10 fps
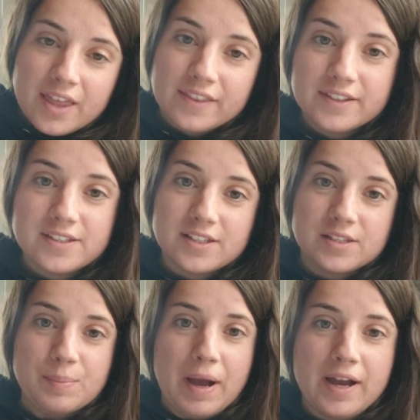This
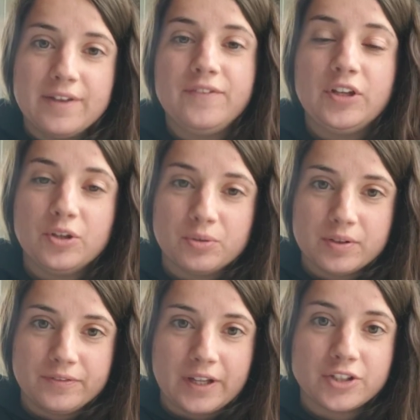is my video
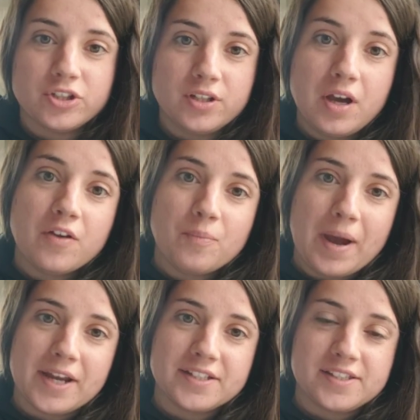reflection of
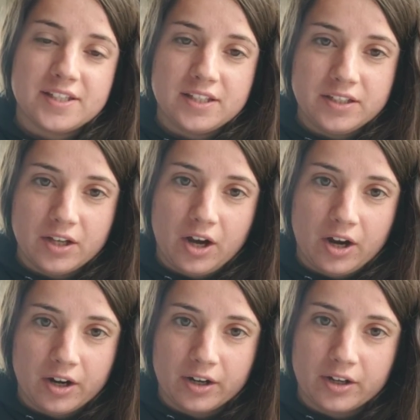my
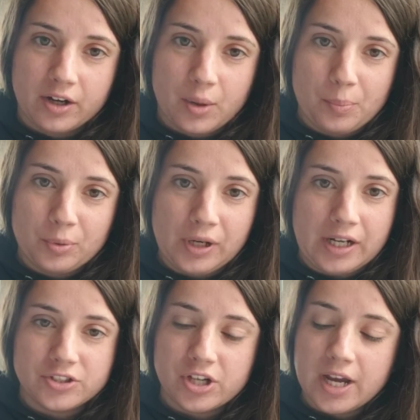CER
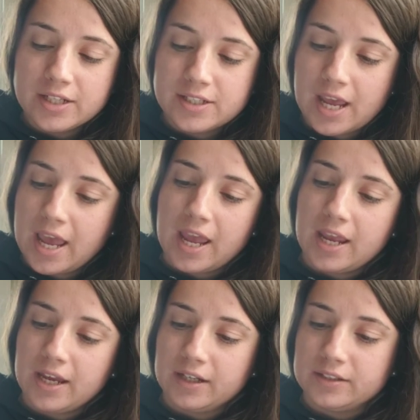project,
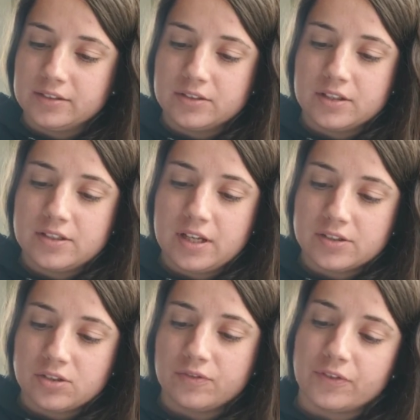and to
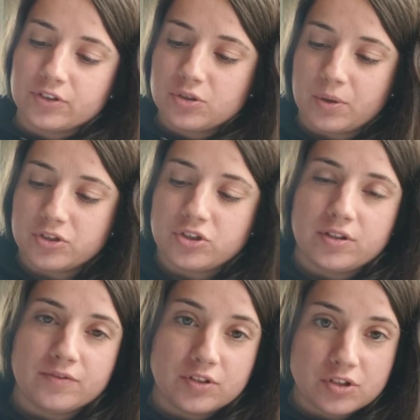answer the first
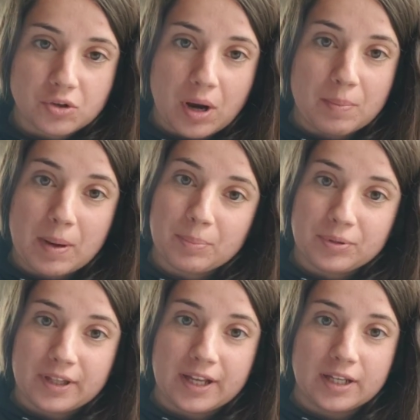question of describe my
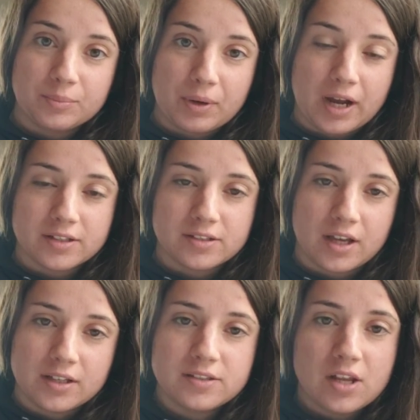planning
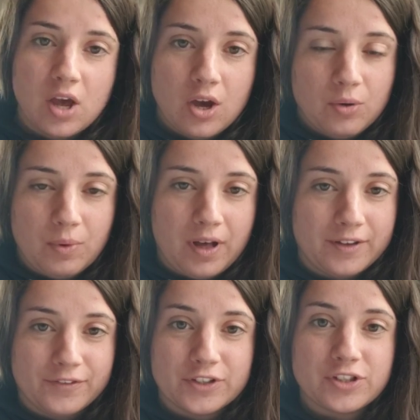process, well,
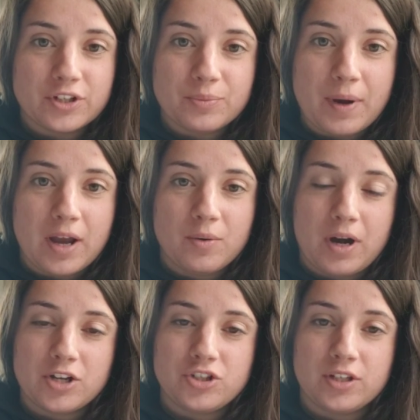I first started by
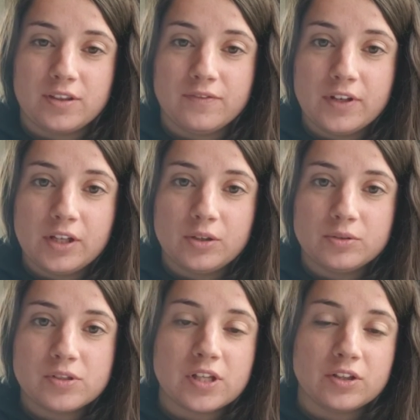watching the
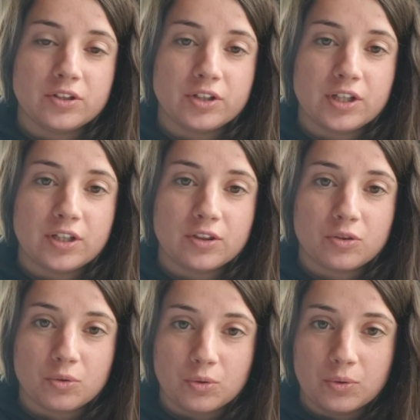videos and looking
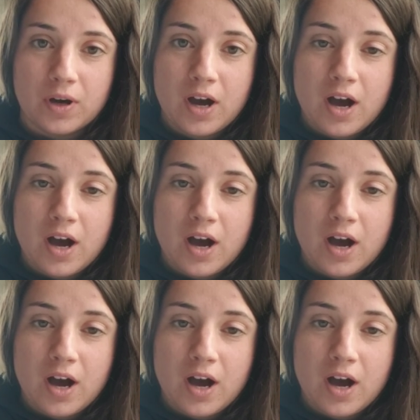through